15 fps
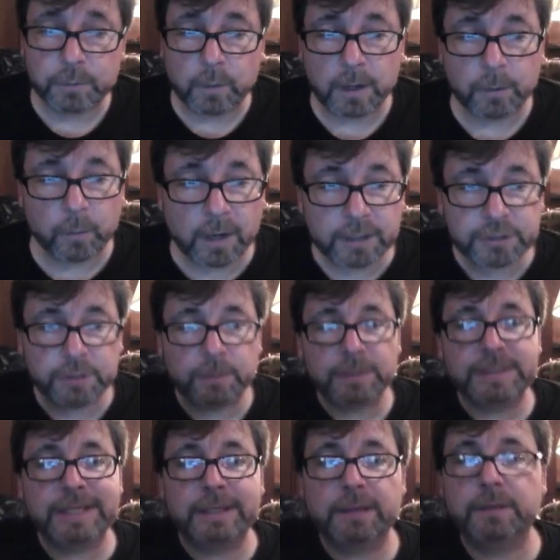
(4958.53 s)
Why we're actually going to
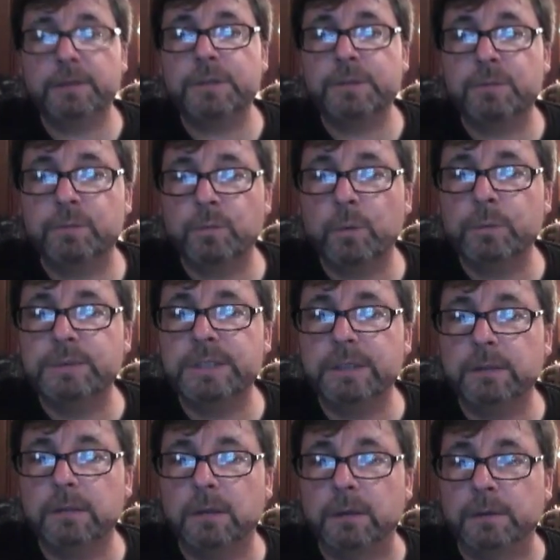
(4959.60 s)
take this Rosie
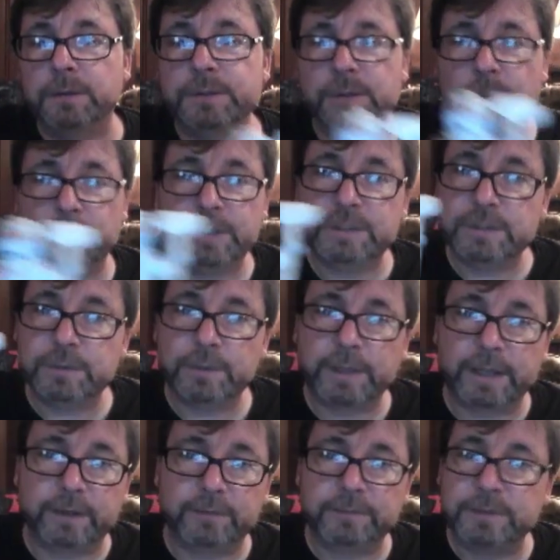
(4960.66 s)
along so we still
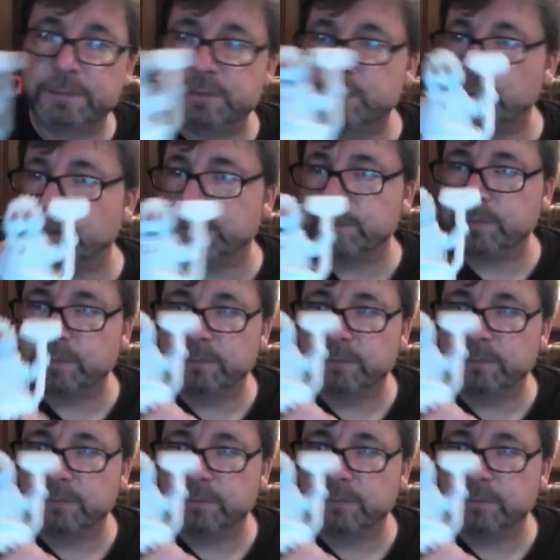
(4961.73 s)
have some sort of